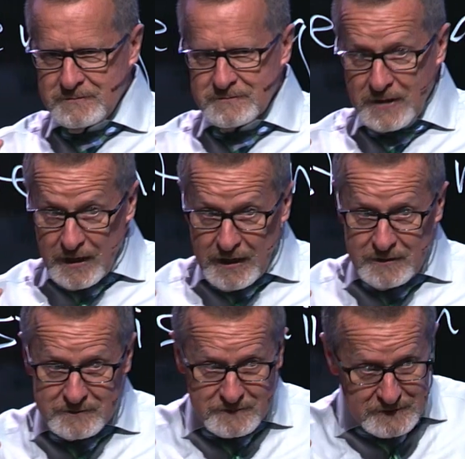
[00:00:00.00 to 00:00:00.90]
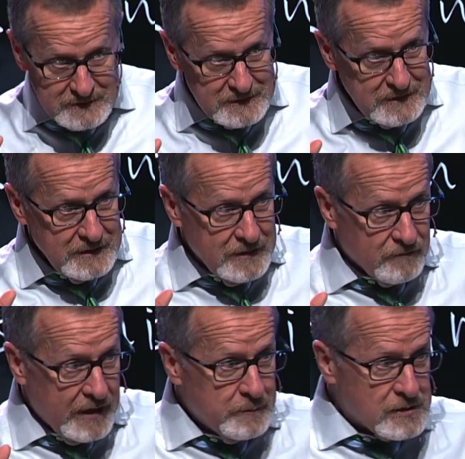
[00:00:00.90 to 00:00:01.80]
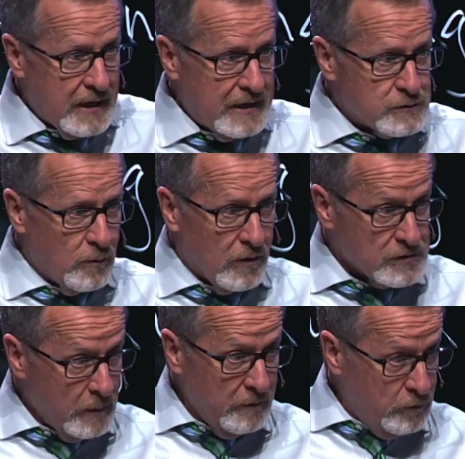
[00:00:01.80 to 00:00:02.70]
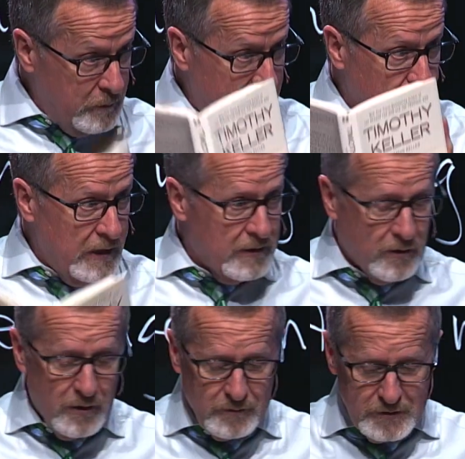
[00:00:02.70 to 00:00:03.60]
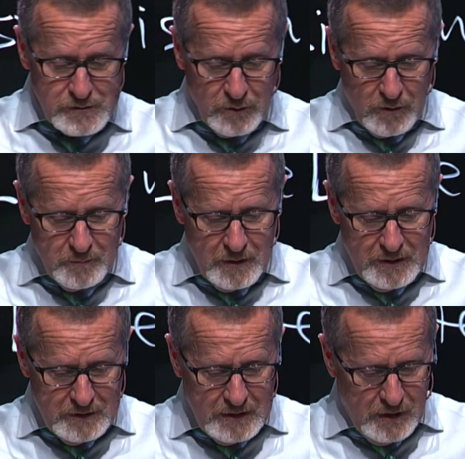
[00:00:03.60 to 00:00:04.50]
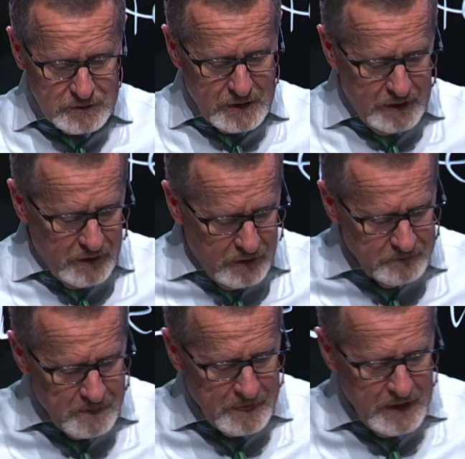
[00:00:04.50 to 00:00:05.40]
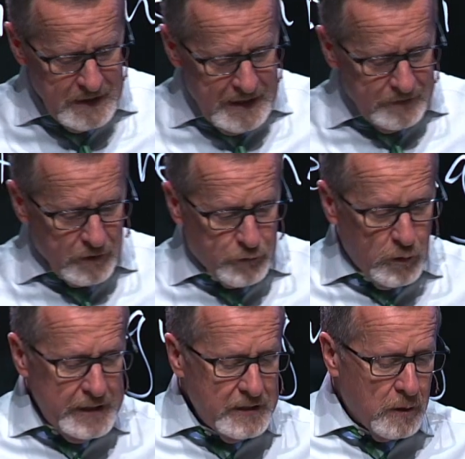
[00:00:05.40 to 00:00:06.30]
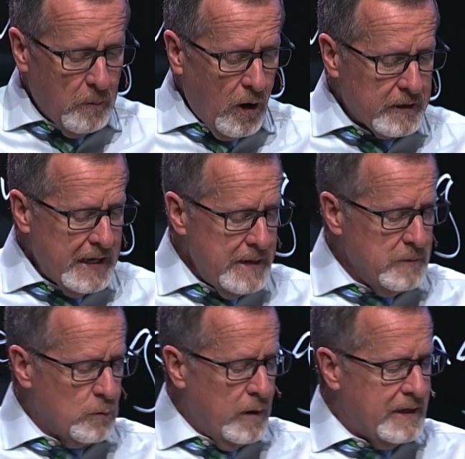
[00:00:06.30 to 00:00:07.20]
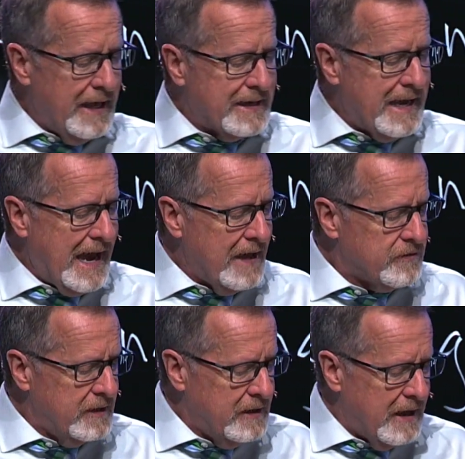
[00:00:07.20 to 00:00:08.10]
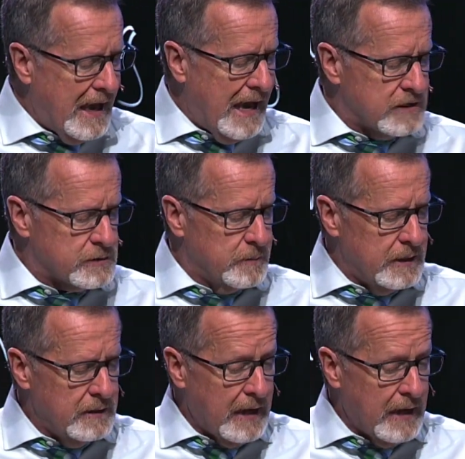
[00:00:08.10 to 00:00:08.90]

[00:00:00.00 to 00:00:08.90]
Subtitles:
Okay? Famous last words. Some of you may have read or heard the story, but he tells it here. The 3-year mark came and went, and Kathy asked me,